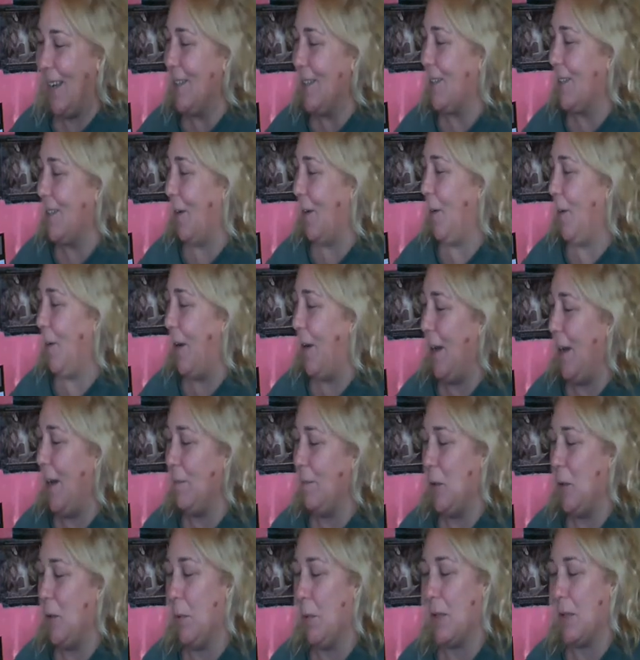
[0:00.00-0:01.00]
So
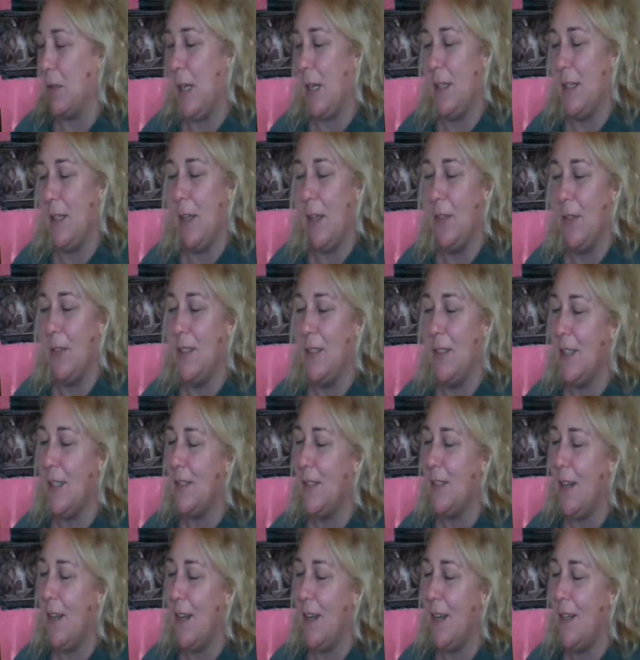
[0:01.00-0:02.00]
I'm super excited. Nothing's
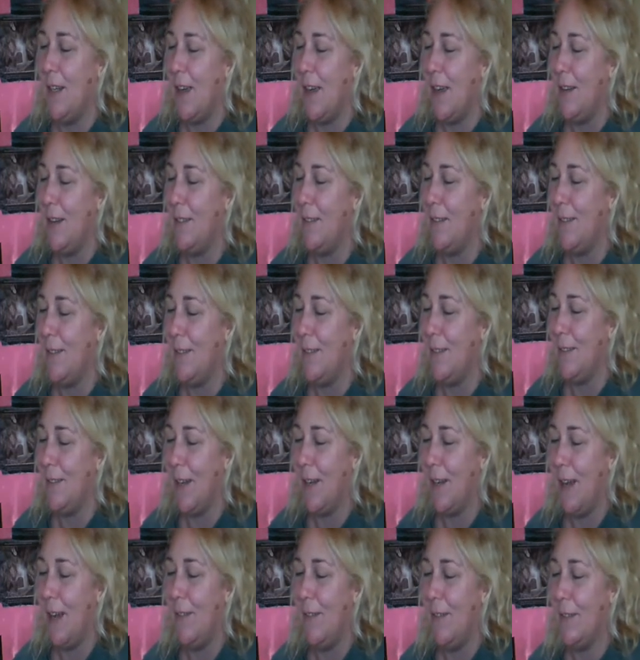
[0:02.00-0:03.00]
inside yet.
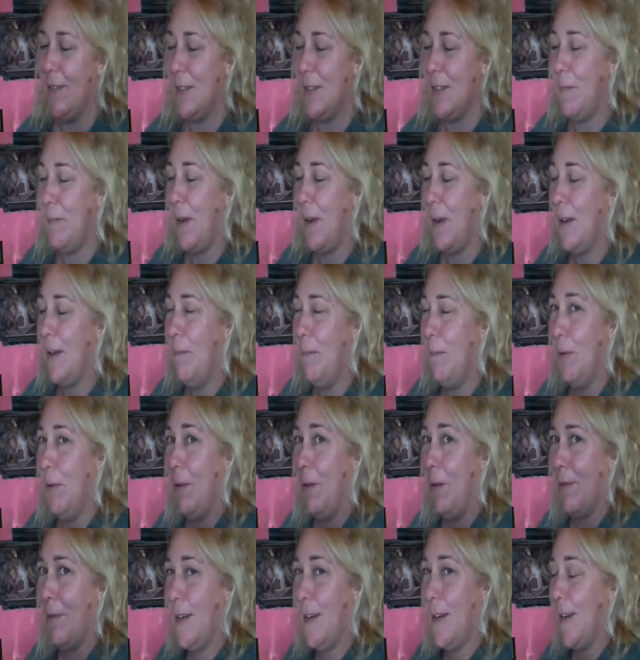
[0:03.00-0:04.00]
I have it's a blank
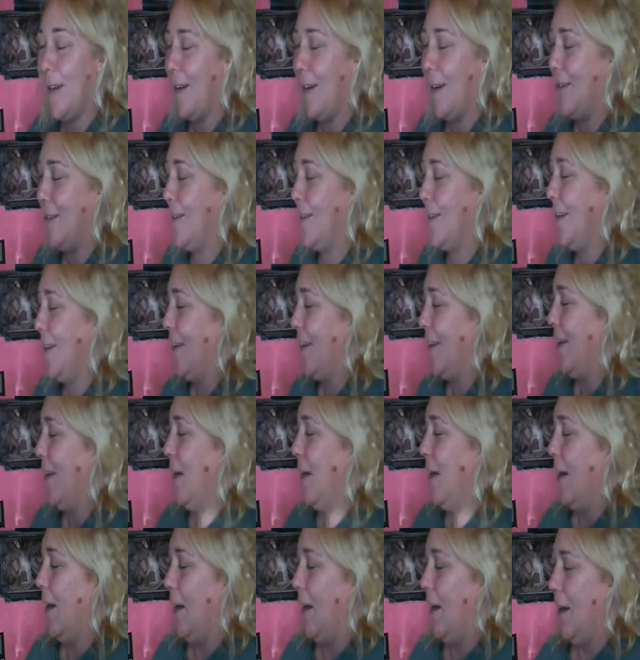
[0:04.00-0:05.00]
book right now.
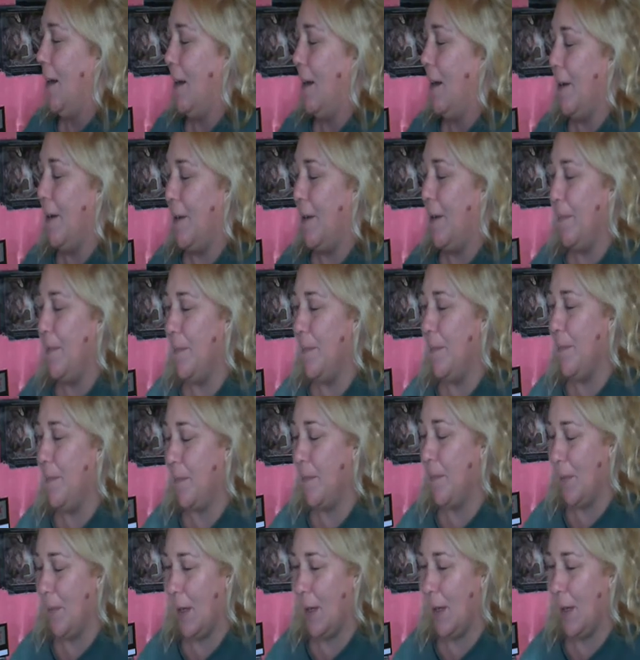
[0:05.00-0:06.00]
Um,
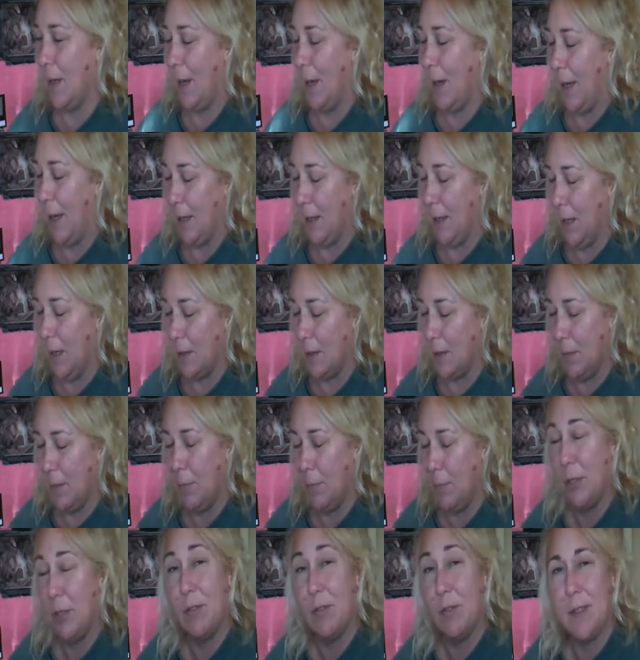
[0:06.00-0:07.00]
I got to cut some
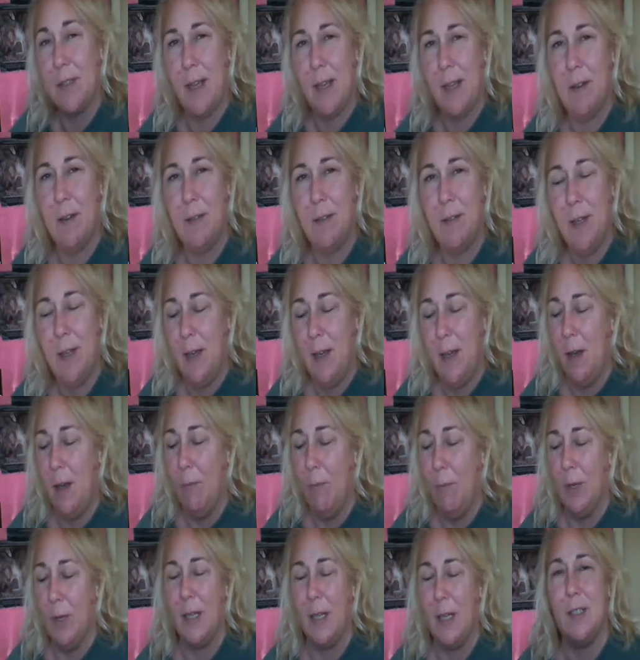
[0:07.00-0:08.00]
pictures out.
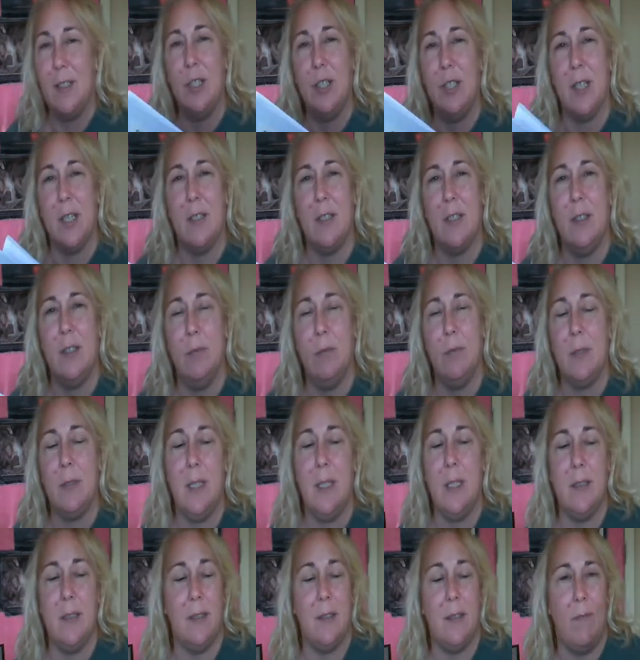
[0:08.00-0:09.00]
What I suggest to do with
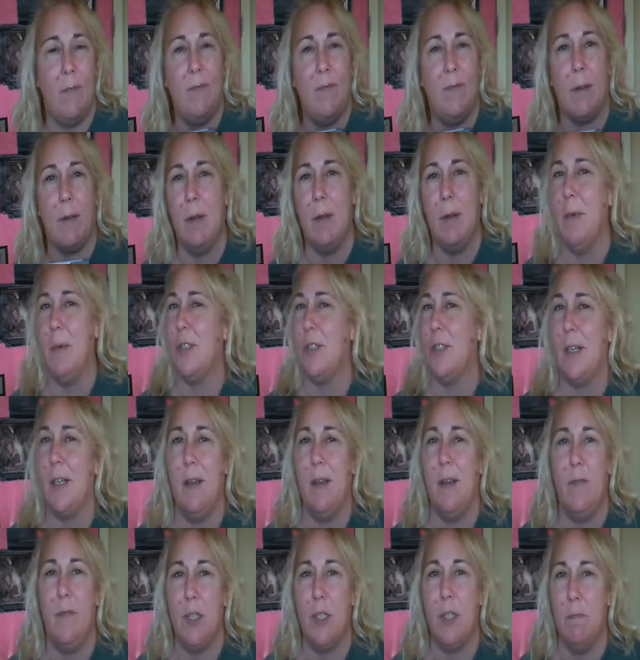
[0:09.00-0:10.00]
these is very much like
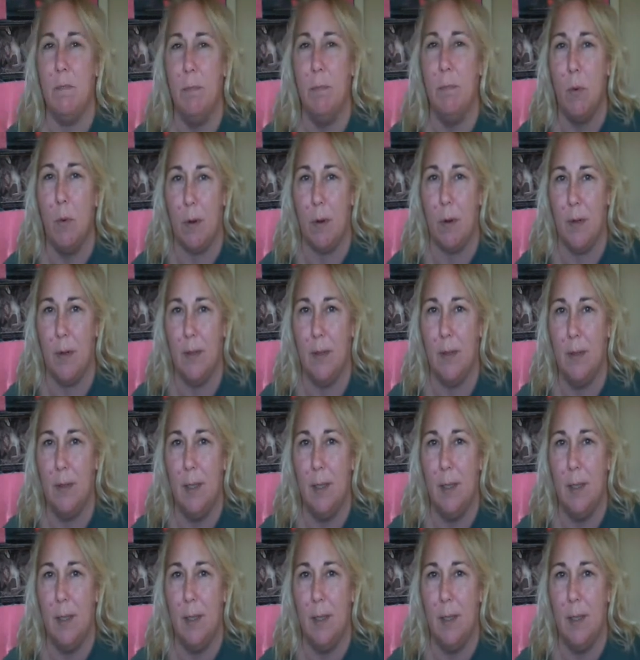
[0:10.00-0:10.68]
a vision board.